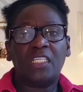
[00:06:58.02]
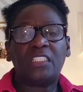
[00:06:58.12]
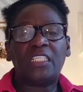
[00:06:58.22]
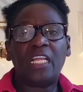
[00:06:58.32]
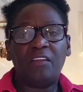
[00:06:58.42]

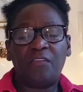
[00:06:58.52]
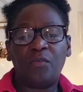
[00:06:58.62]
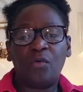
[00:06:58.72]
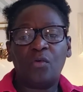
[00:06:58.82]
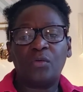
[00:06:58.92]

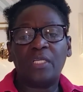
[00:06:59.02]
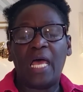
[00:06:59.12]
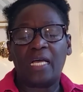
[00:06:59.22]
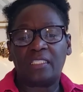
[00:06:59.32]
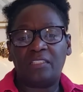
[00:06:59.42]
telephone
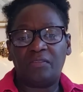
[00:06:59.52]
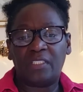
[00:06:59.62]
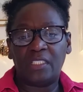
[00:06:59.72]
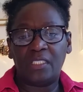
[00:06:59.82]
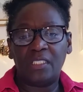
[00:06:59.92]

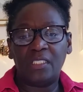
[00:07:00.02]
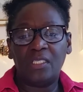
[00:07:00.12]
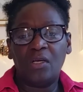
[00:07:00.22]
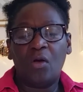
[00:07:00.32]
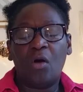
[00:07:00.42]
activity,
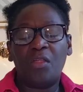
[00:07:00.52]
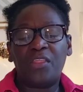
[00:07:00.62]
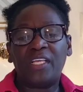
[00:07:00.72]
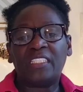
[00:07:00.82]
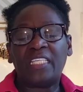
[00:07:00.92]
or
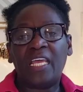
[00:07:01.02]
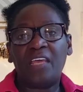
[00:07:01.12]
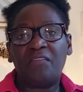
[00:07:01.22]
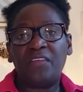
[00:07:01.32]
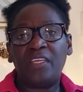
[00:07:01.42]
there's
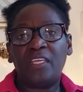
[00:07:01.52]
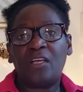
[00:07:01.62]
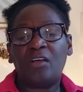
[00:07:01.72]
heavy